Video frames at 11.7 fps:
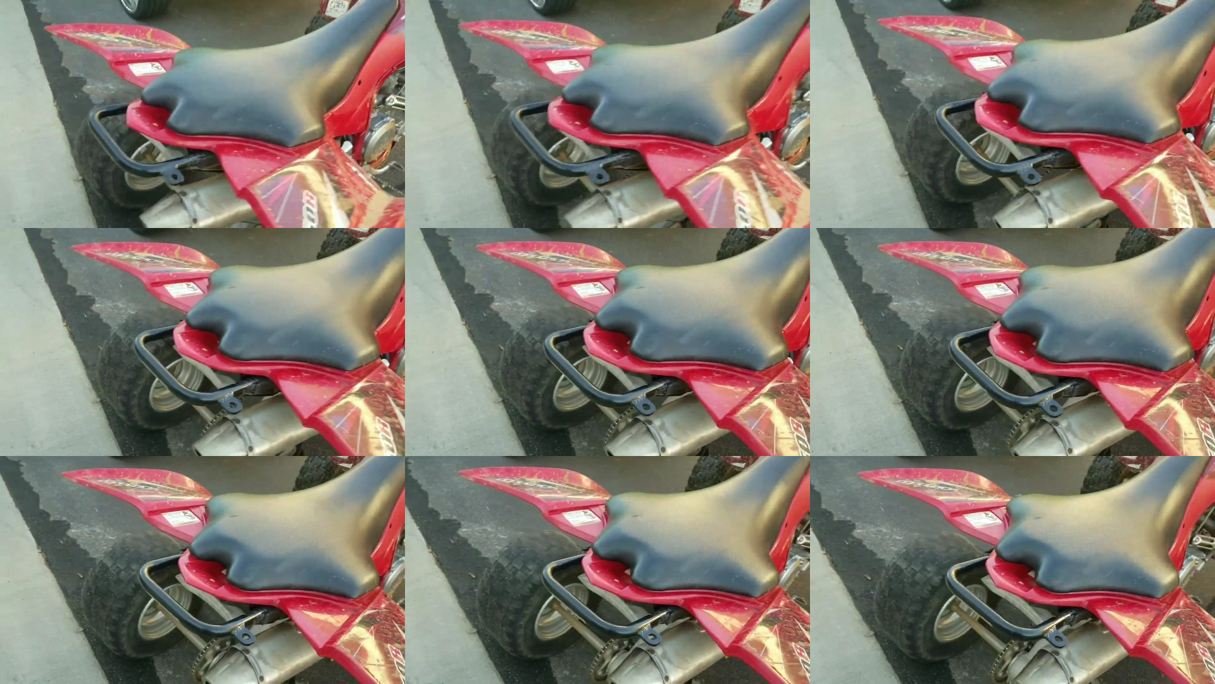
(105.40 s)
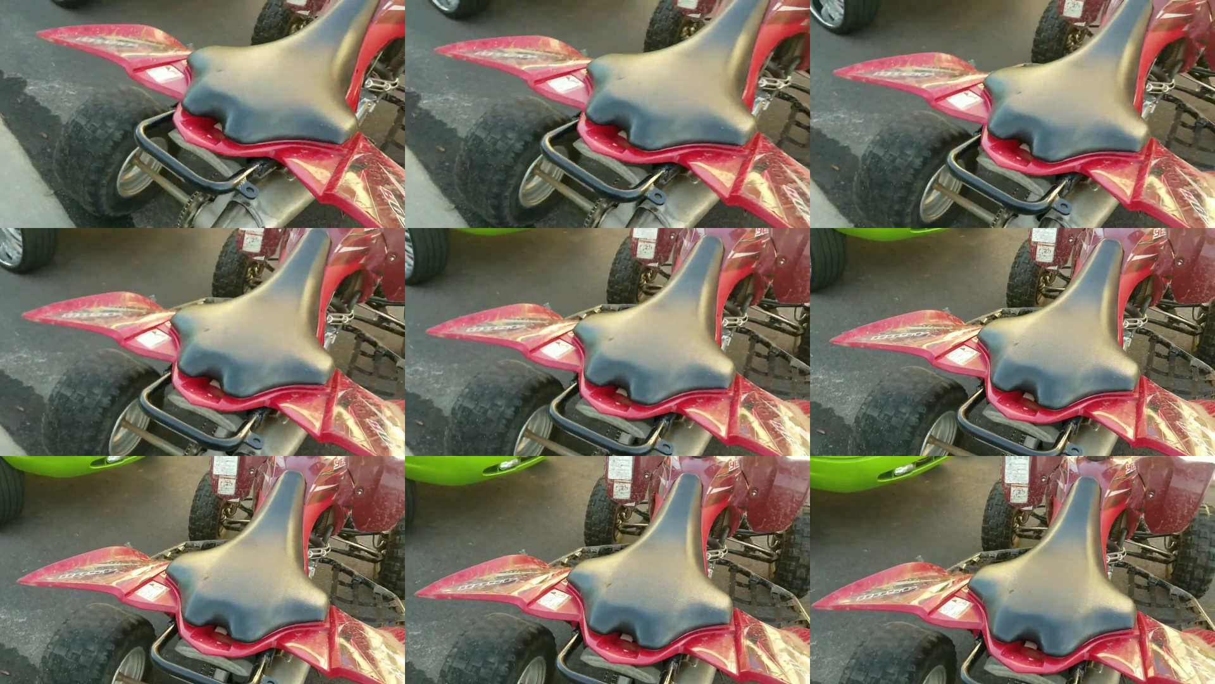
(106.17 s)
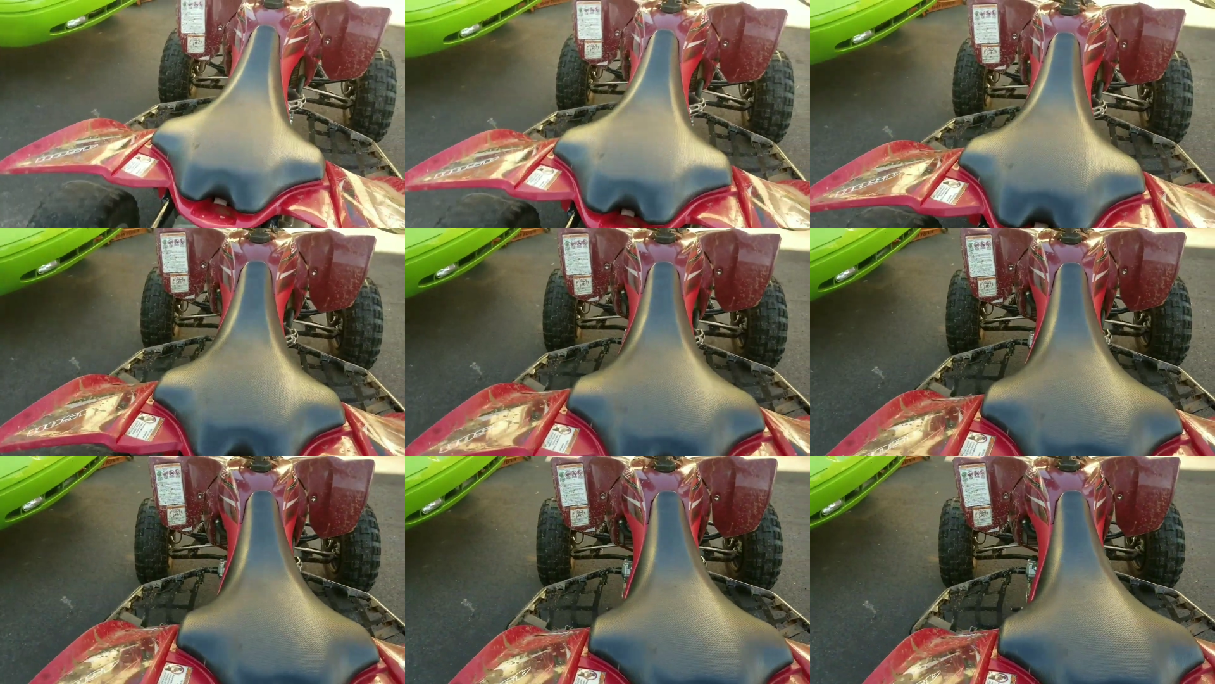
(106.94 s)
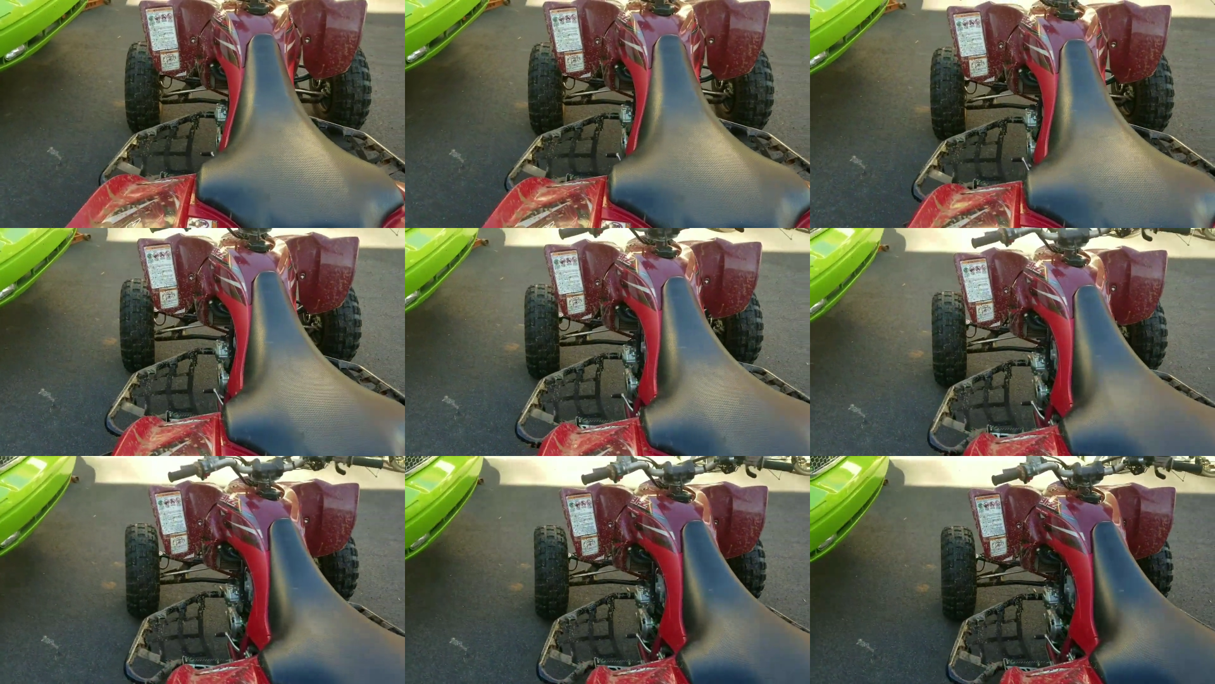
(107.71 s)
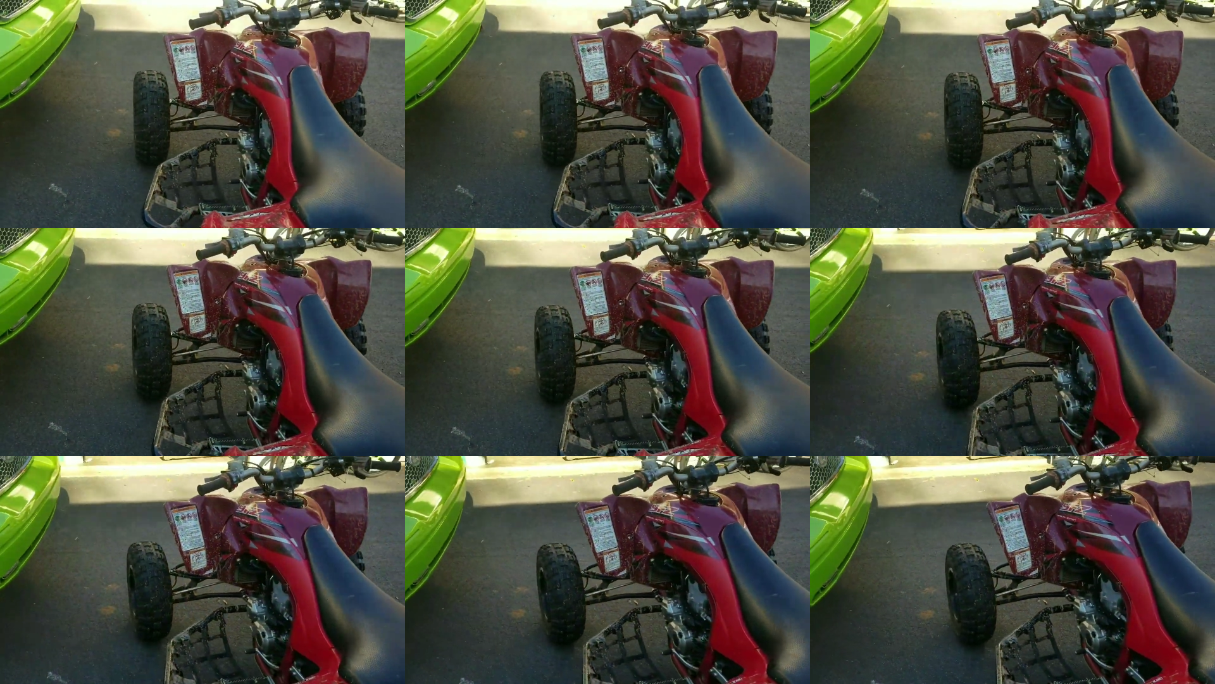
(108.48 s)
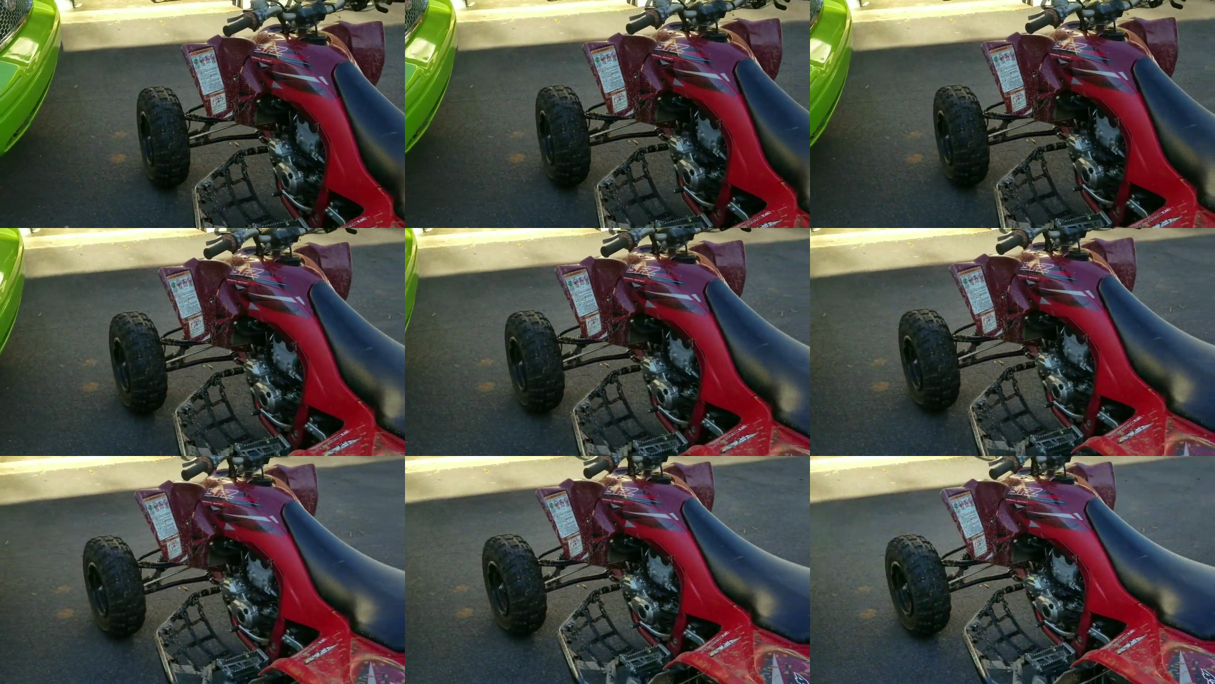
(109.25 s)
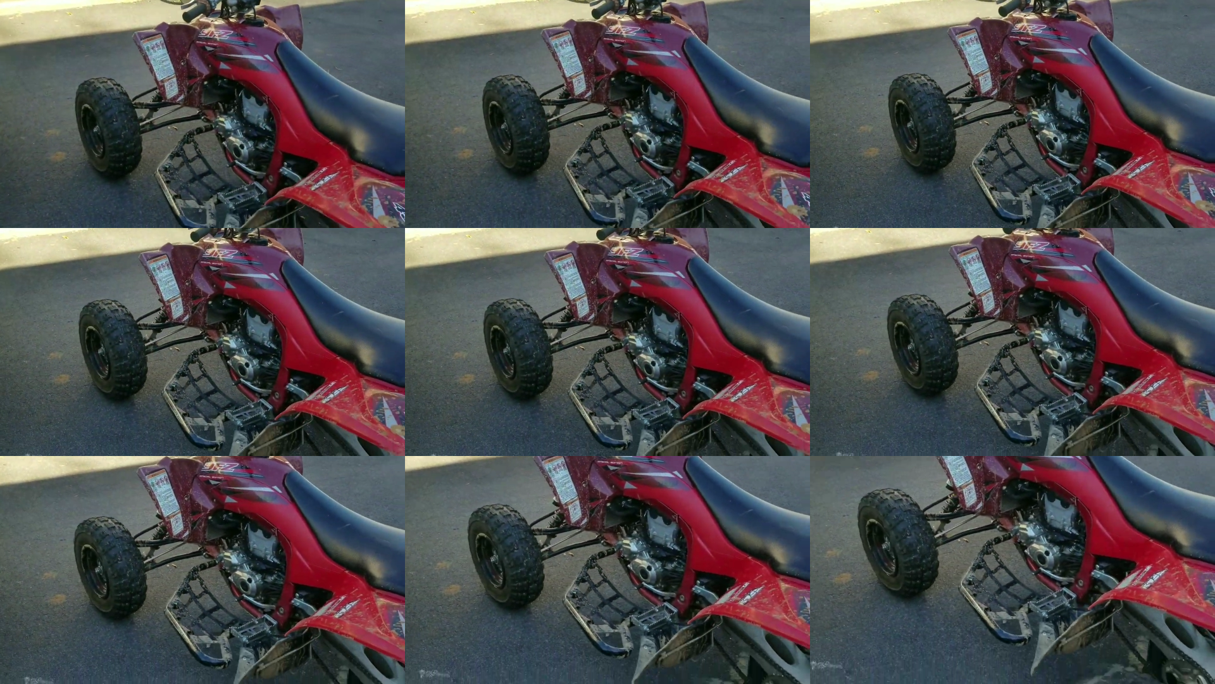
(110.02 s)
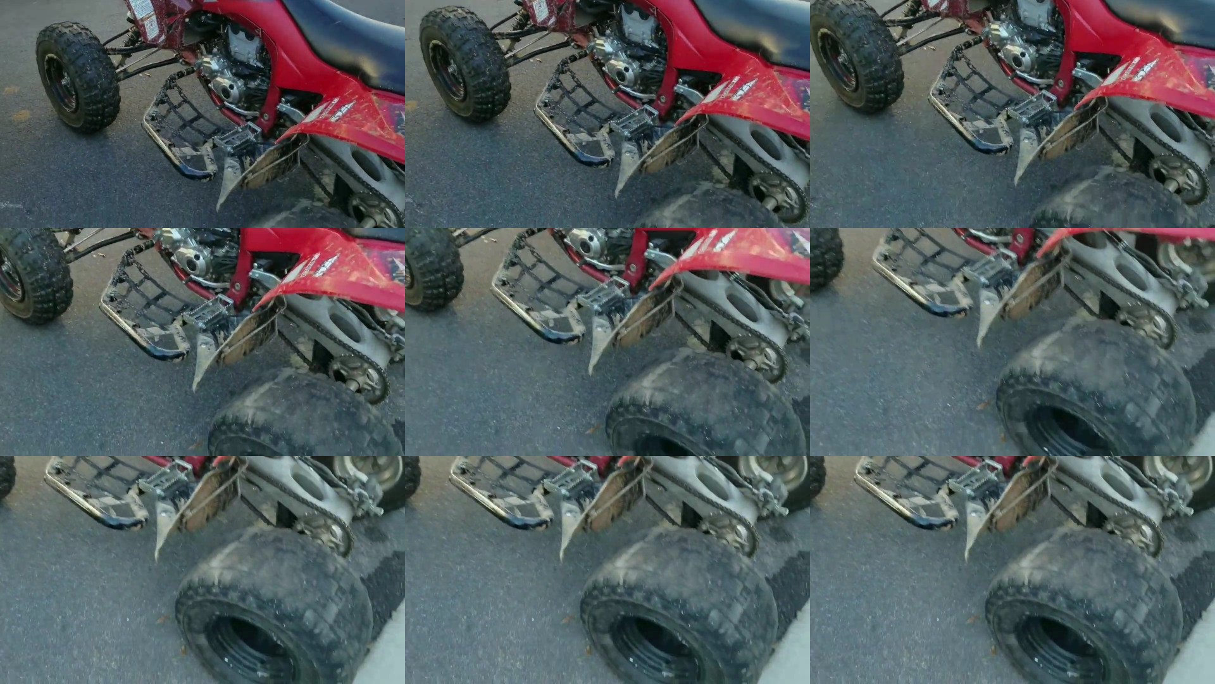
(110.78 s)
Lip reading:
Nobody's mouth can be seen.